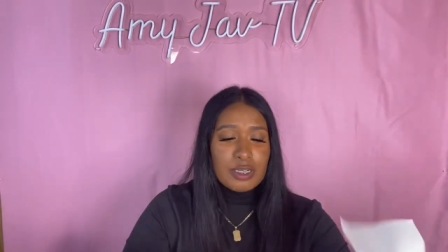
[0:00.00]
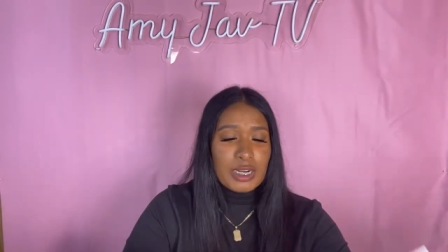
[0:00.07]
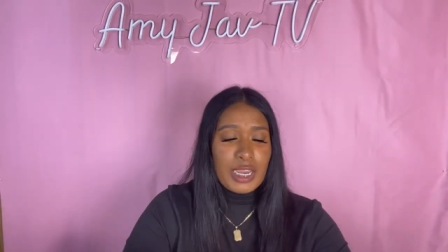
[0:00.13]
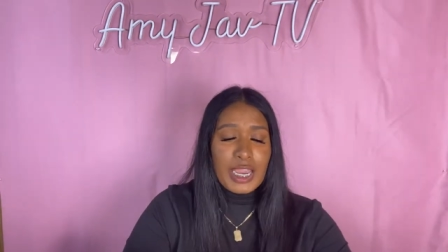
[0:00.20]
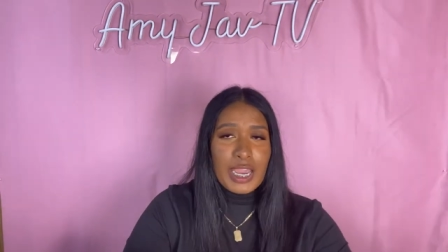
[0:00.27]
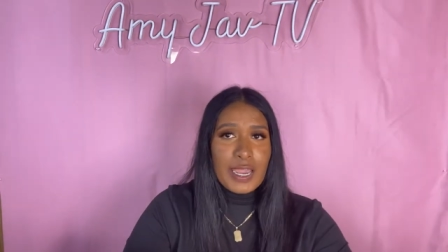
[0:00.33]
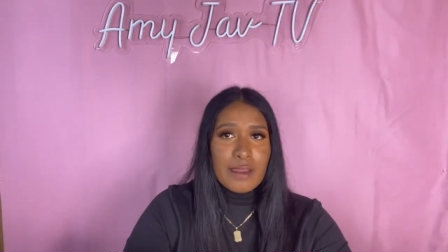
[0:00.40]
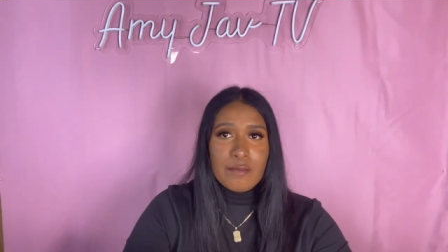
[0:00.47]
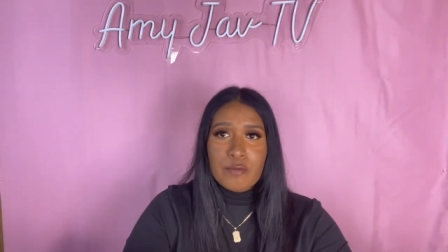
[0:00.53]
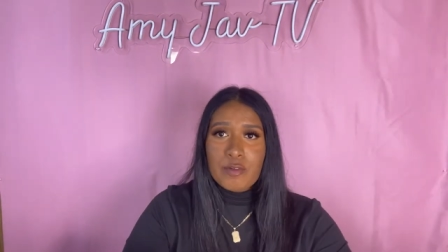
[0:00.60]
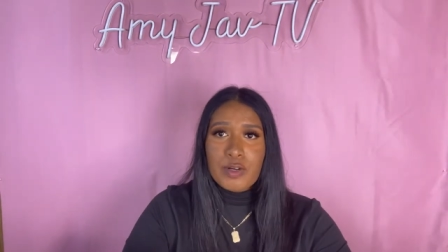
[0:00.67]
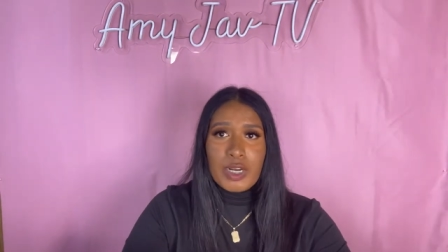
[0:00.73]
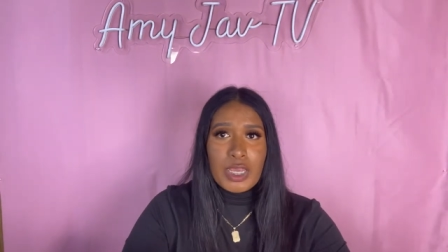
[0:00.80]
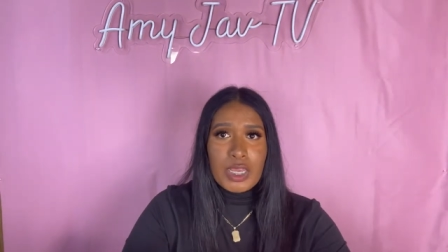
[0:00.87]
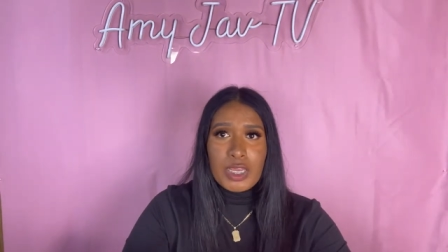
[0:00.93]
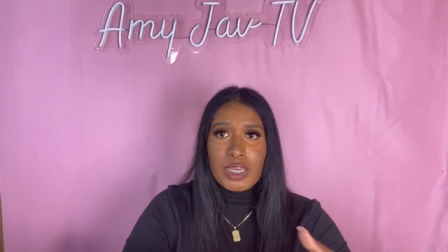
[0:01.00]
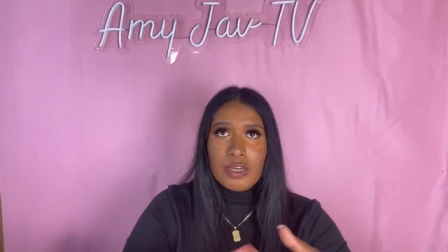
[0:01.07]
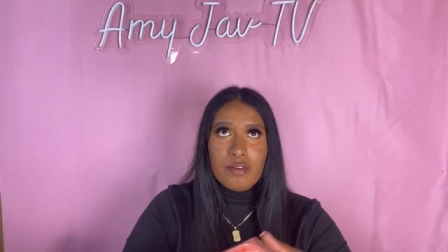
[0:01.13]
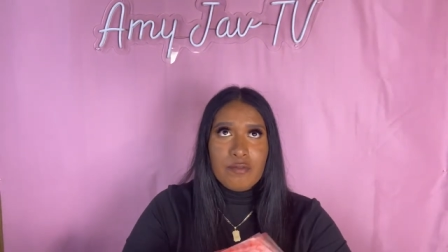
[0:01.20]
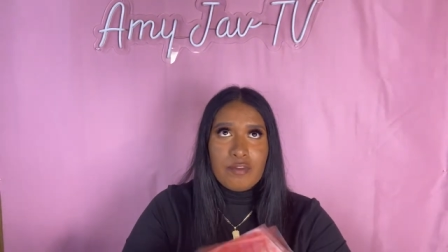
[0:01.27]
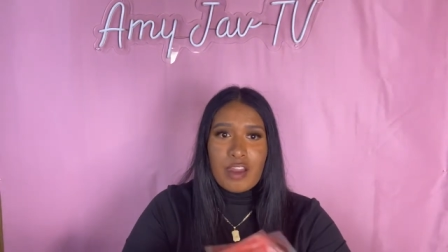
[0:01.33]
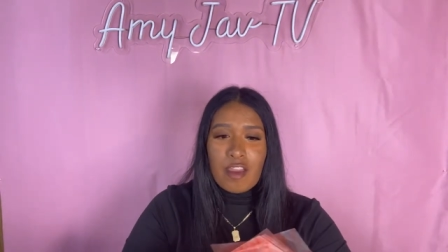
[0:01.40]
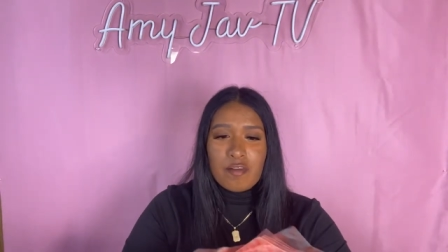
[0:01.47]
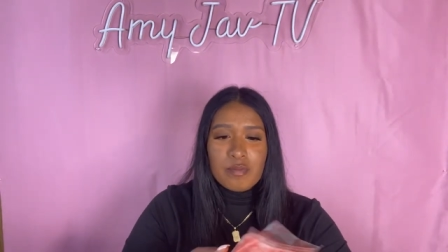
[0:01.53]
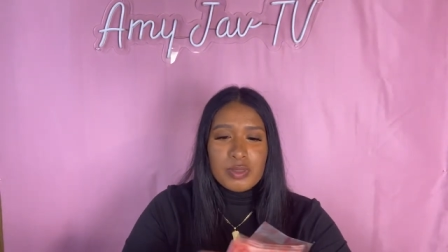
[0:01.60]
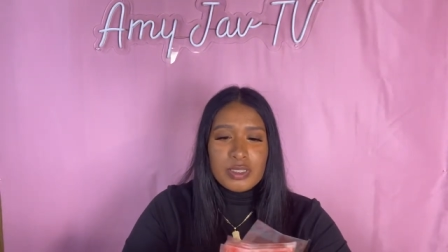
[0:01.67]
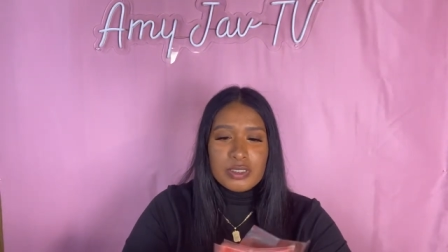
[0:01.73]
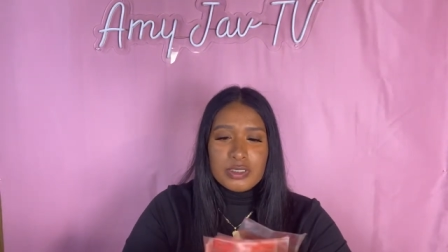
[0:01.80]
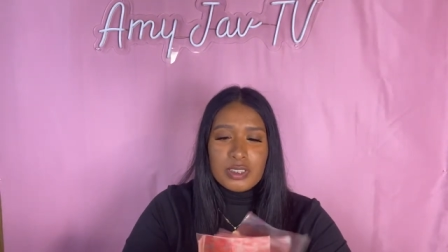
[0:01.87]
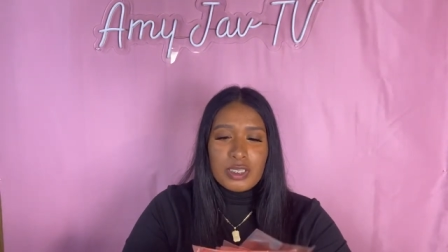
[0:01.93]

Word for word: I have for like five plus